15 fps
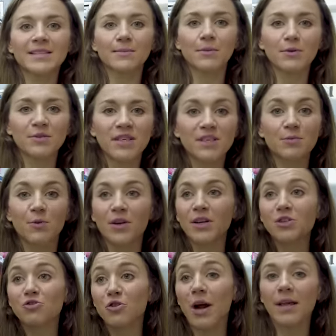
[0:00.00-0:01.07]
samosas. We're
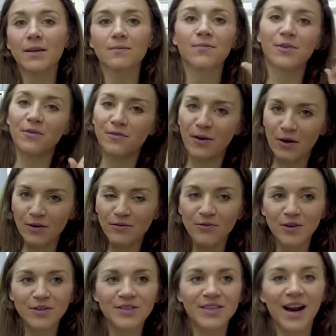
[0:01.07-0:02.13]
gonna try them for the very
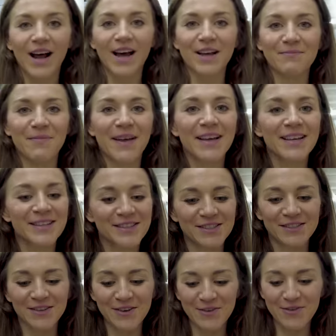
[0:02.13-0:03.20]
first time.
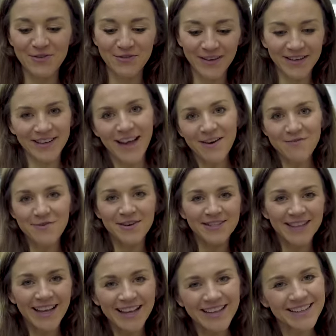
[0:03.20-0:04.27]
So yeah, we're
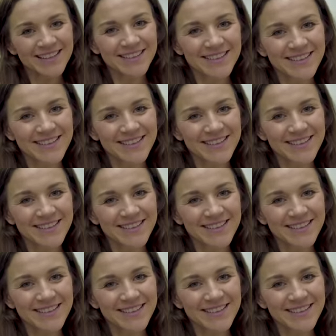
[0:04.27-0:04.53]
excited.